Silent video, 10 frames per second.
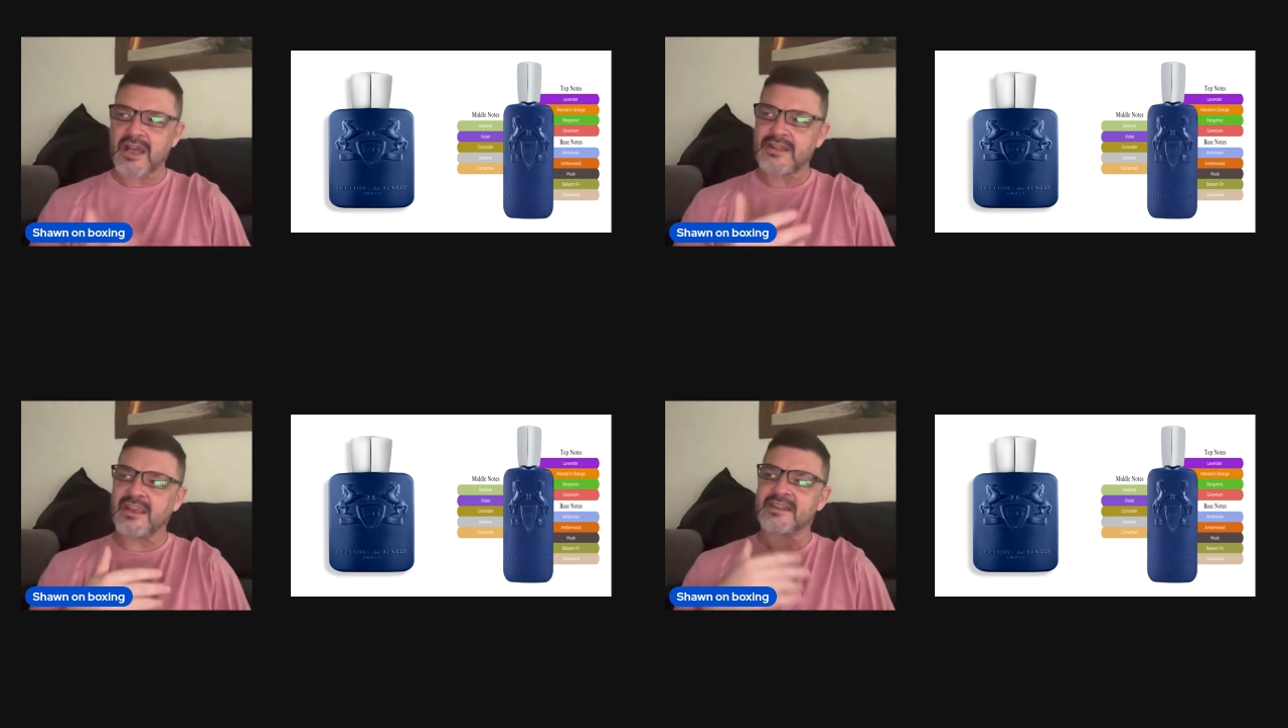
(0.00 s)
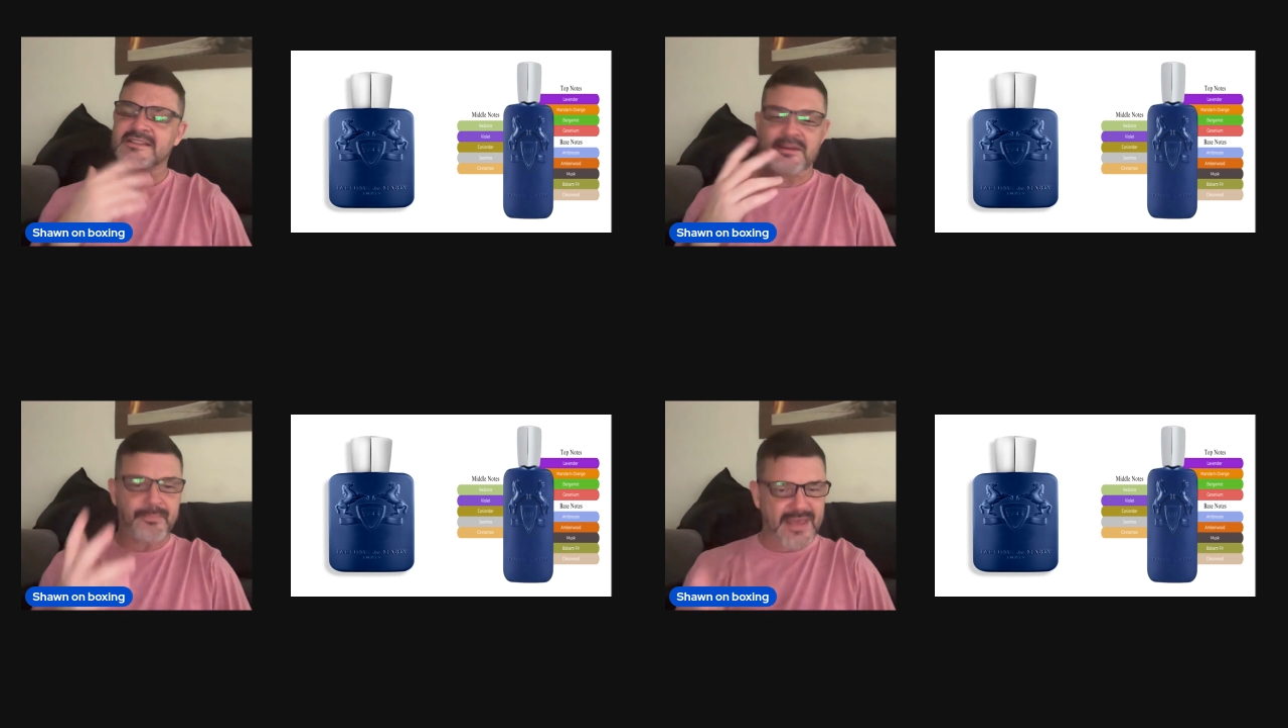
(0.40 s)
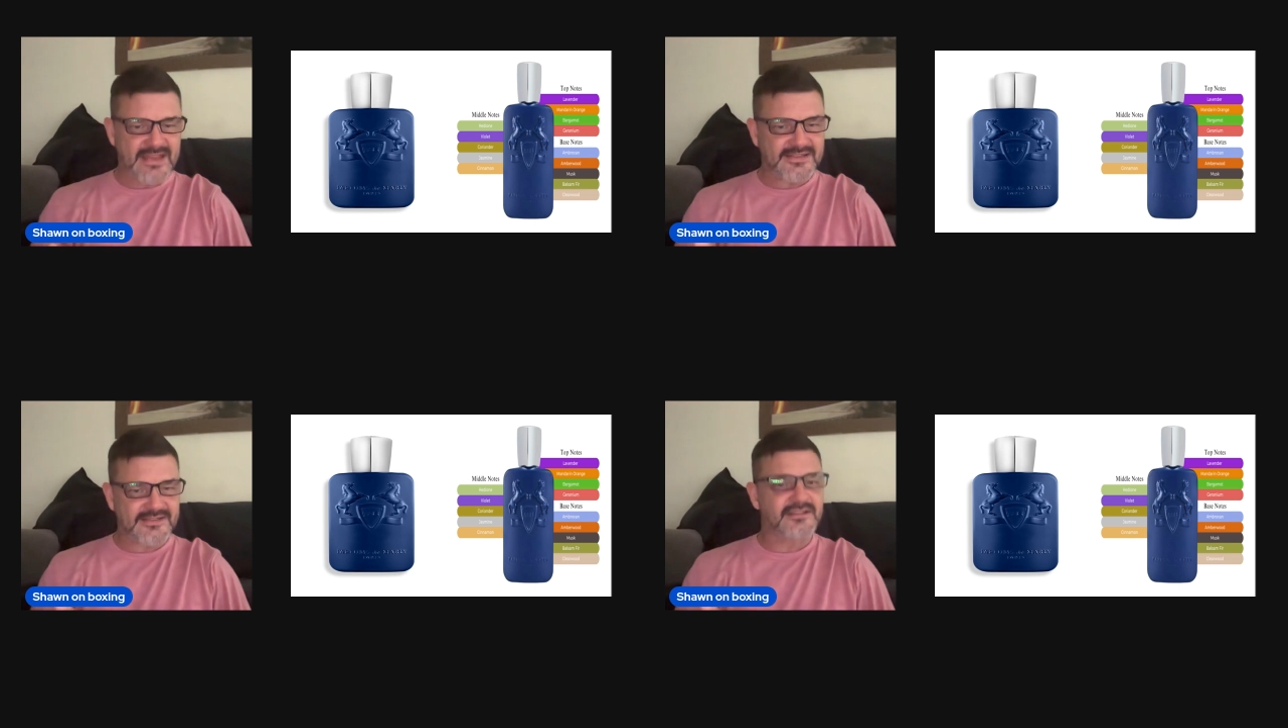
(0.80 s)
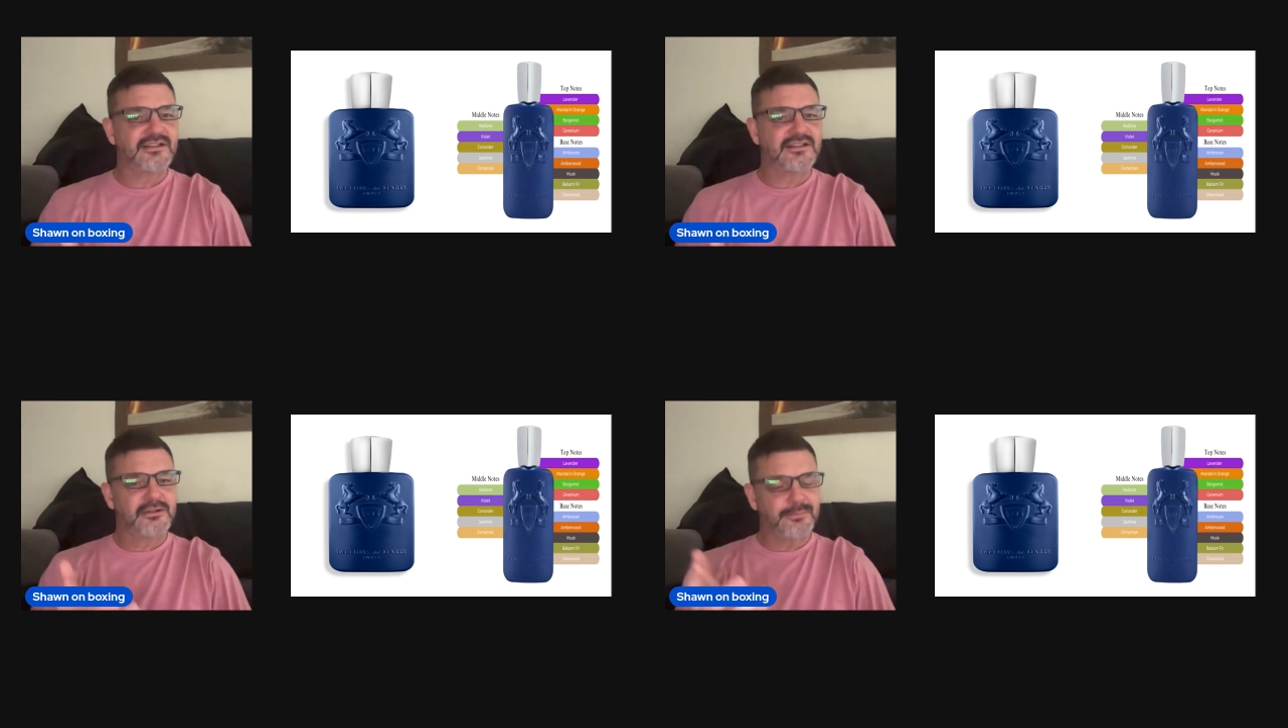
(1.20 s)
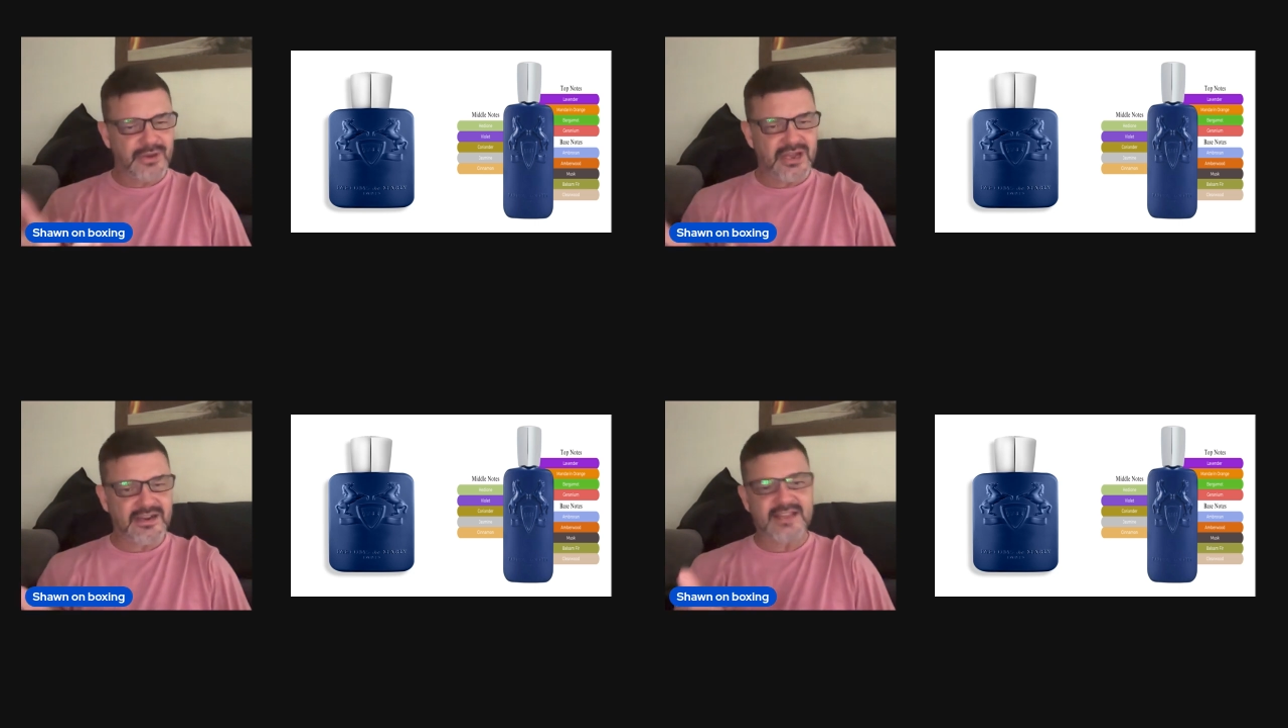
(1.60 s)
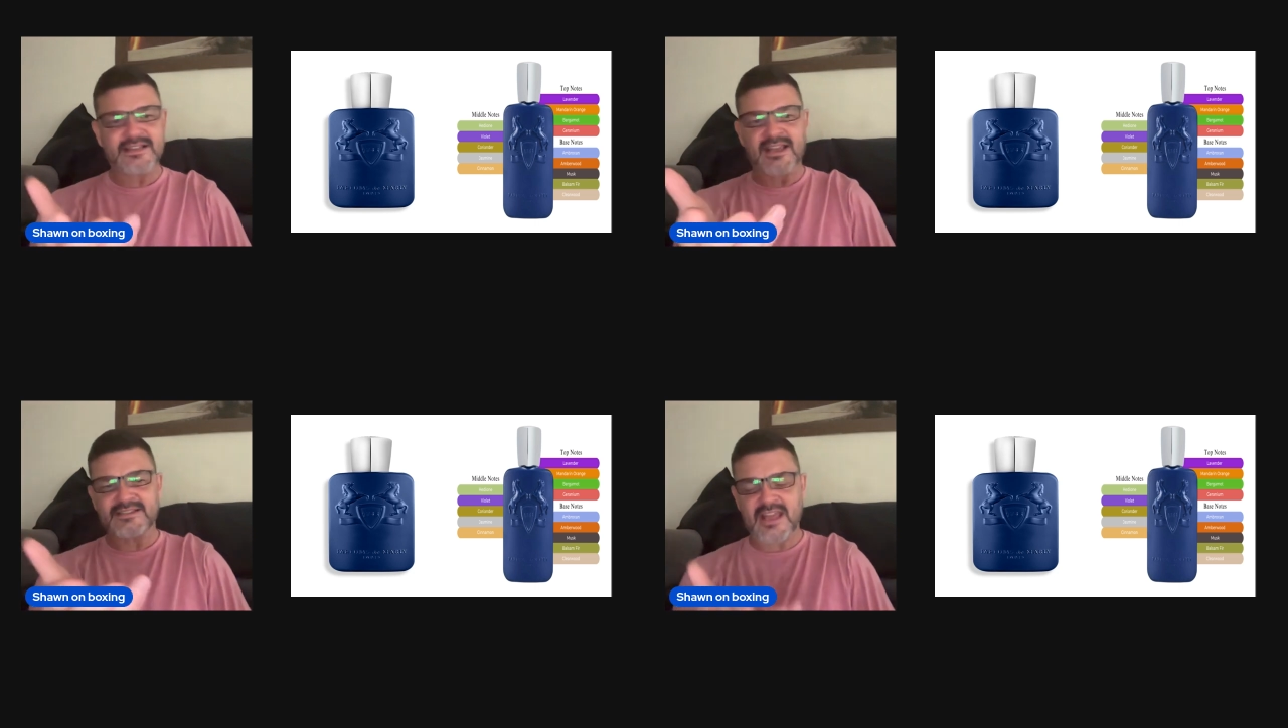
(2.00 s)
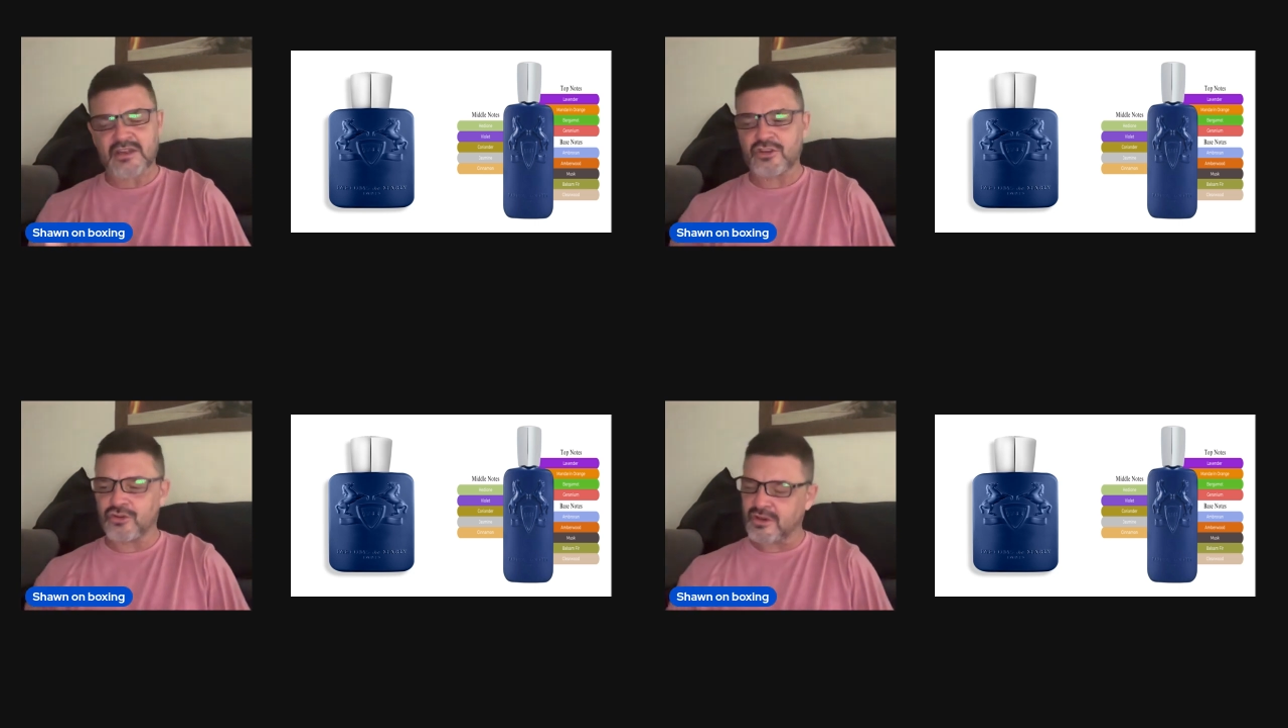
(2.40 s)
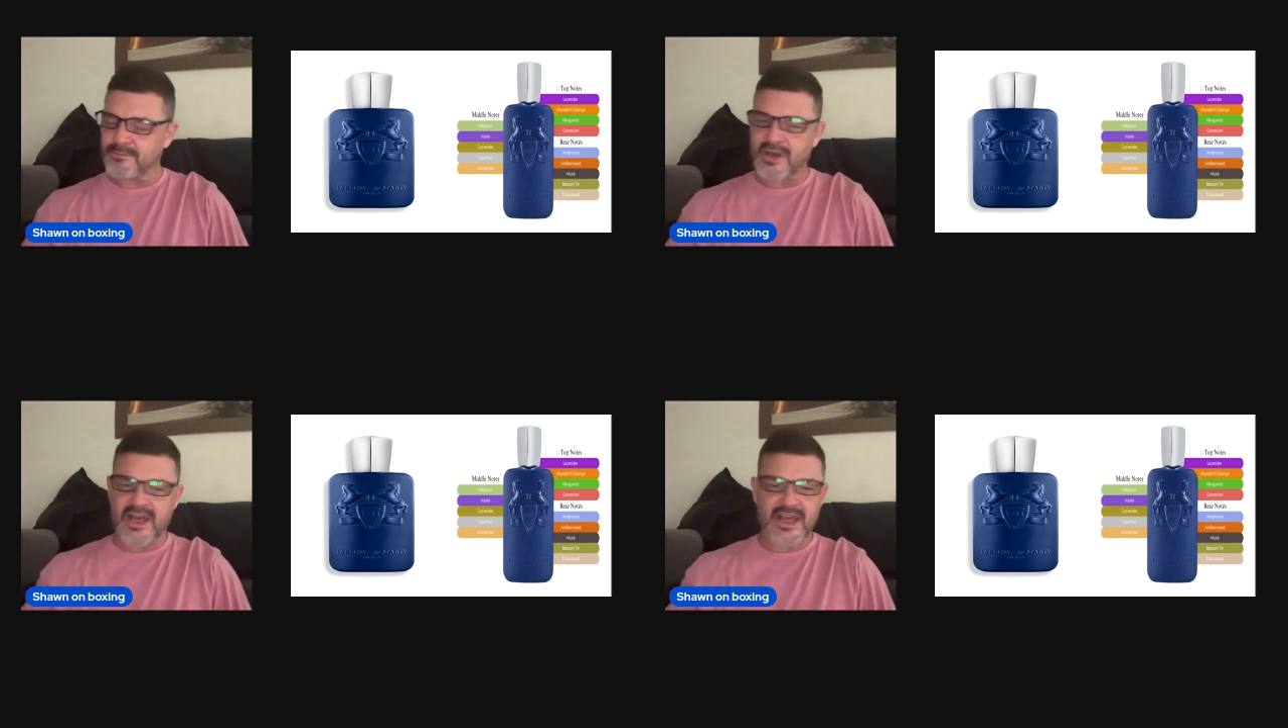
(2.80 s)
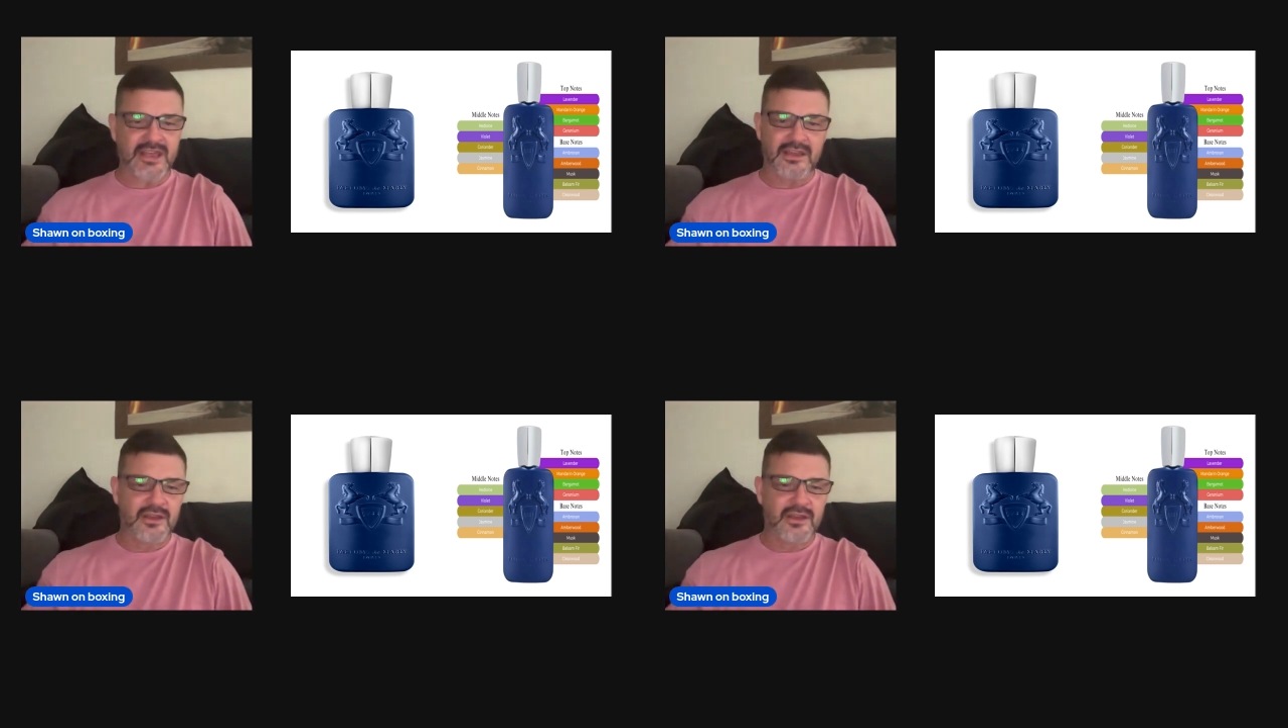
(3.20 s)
I think it's the best, but as I said, you can buy